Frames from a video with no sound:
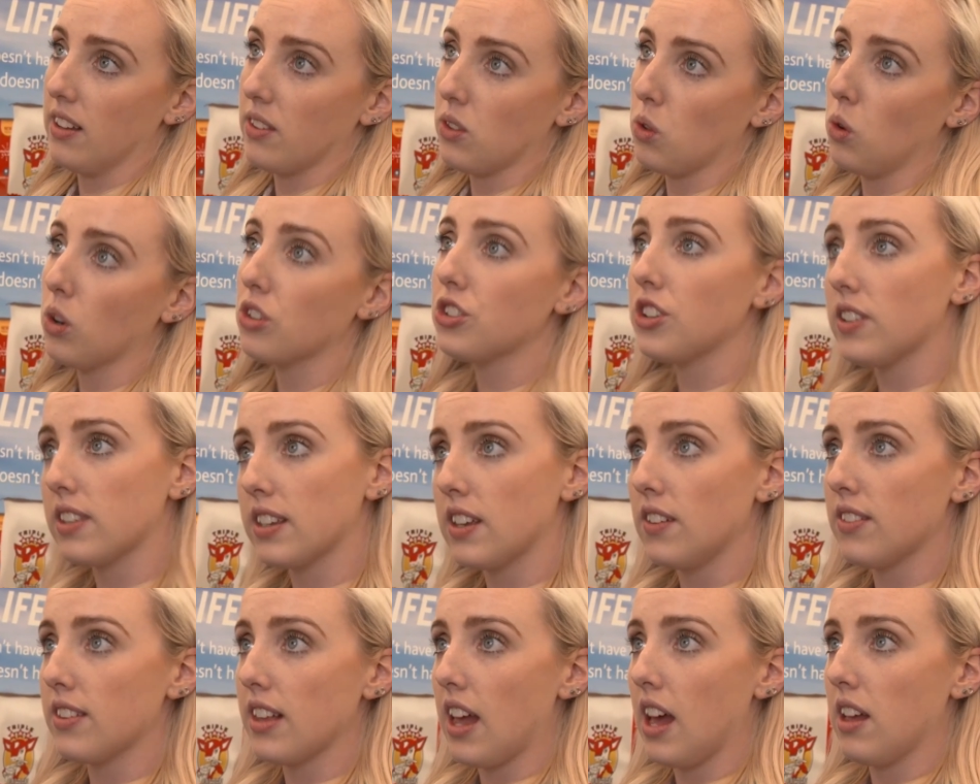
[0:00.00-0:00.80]
so it just
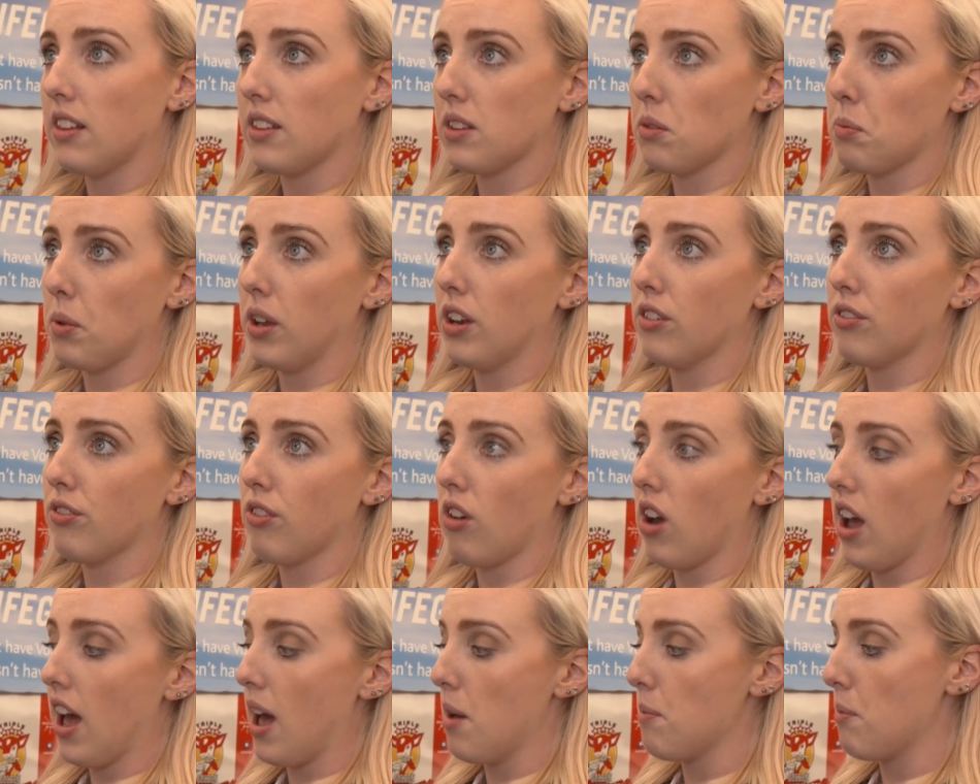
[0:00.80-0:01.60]
gives us a bit of
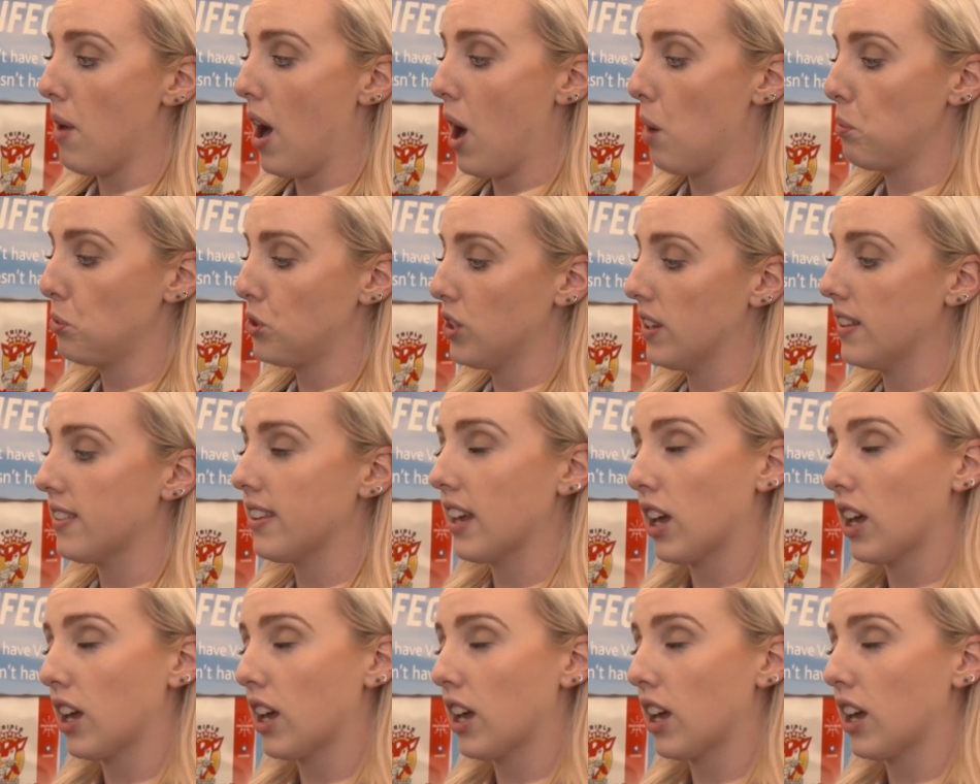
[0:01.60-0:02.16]
options.